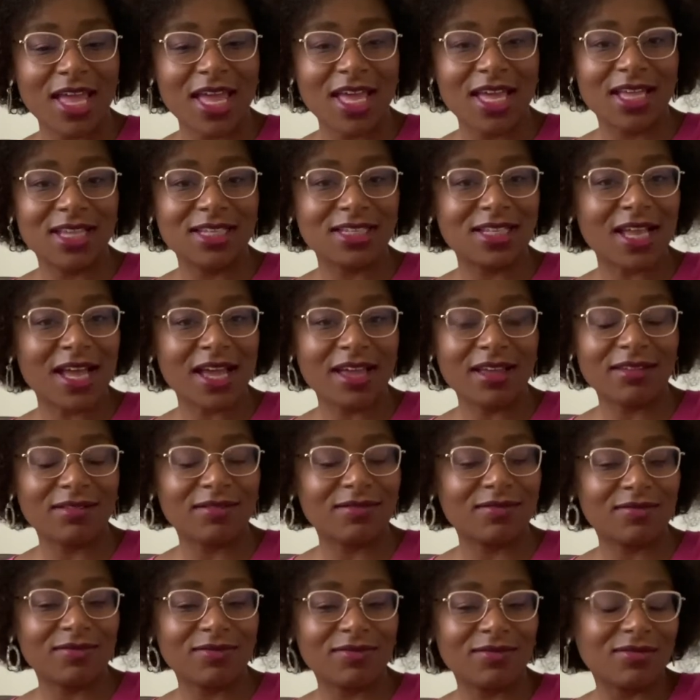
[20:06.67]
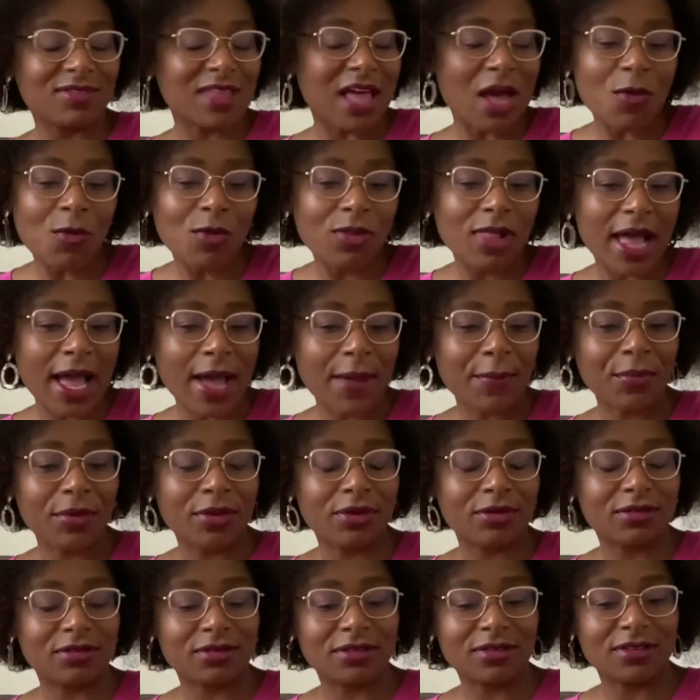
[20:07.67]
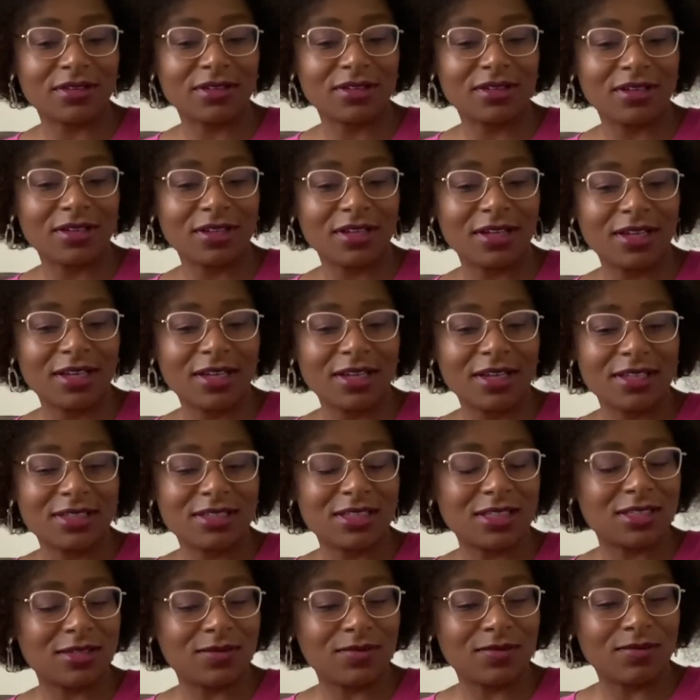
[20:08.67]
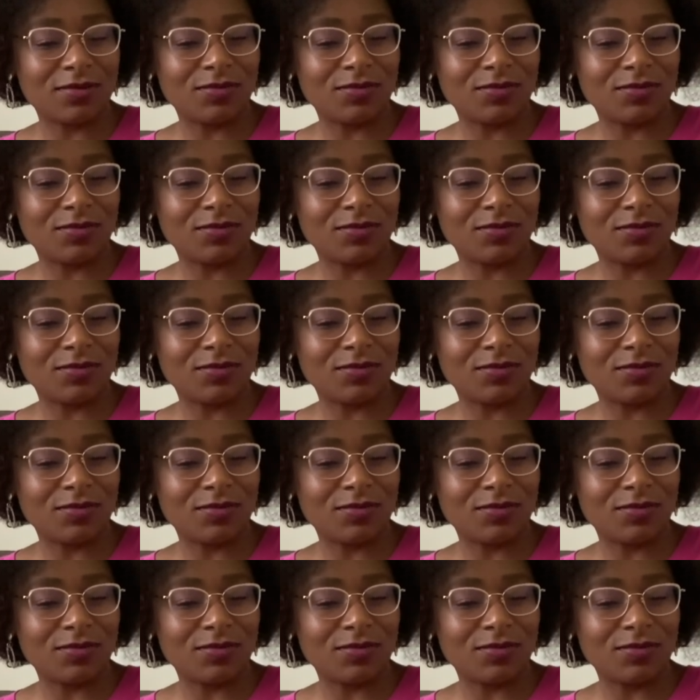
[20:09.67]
He's like, that will happen. He says,